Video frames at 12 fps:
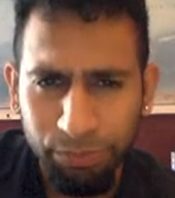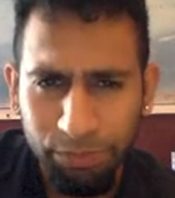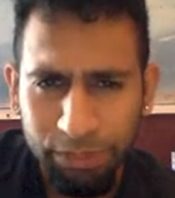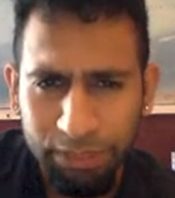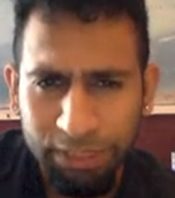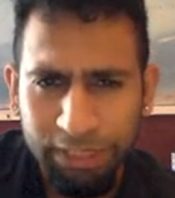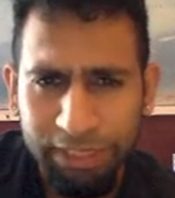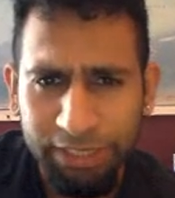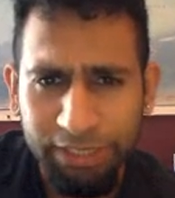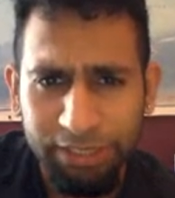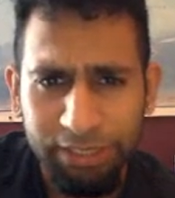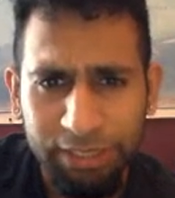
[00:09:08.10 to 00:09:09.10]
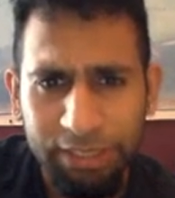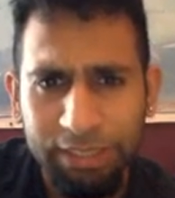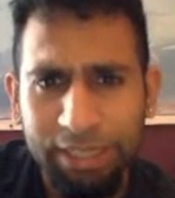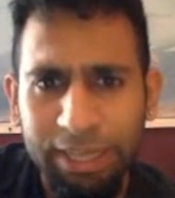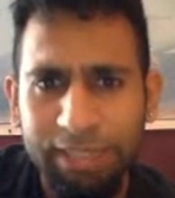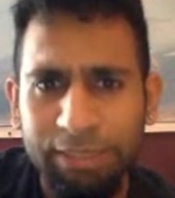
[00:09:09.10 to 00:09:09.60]
check here.
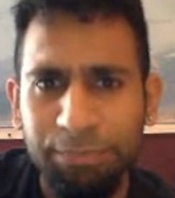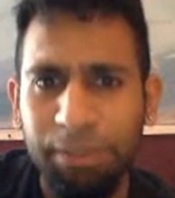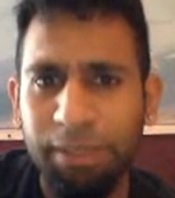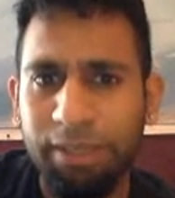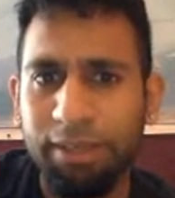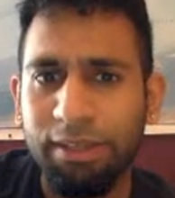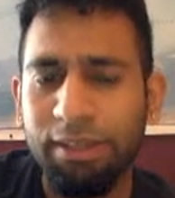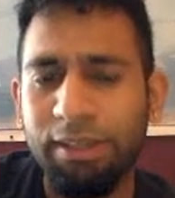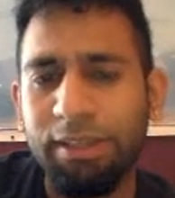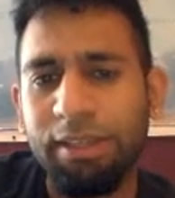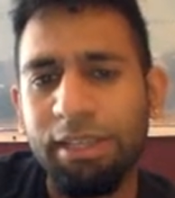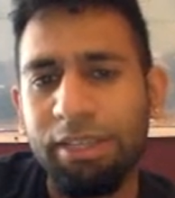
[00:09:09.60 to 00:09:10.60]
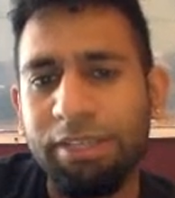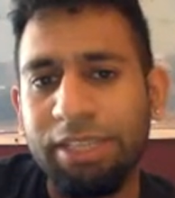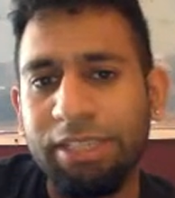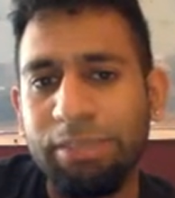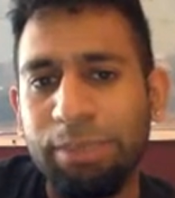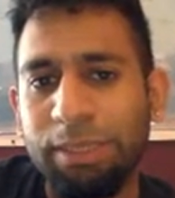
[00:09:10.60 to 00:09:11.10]
That is a pin. If that's
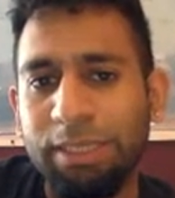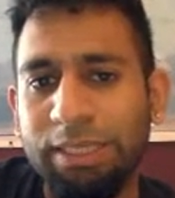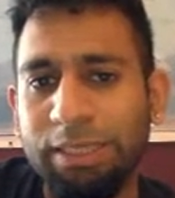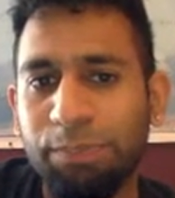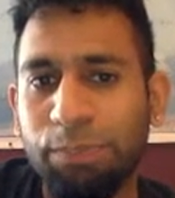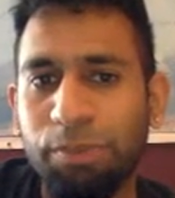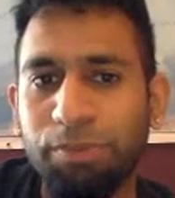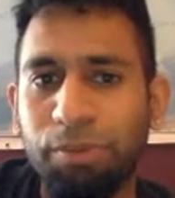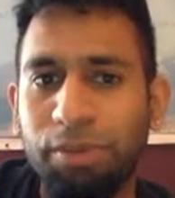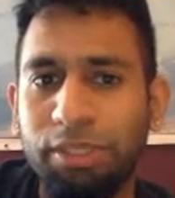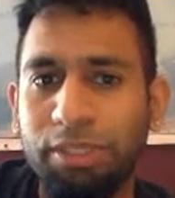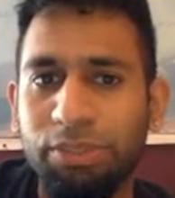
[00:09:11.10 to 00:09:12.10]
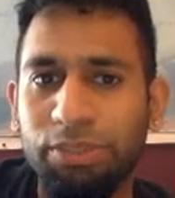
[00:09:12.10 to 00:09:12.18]
a pin, then this pawn is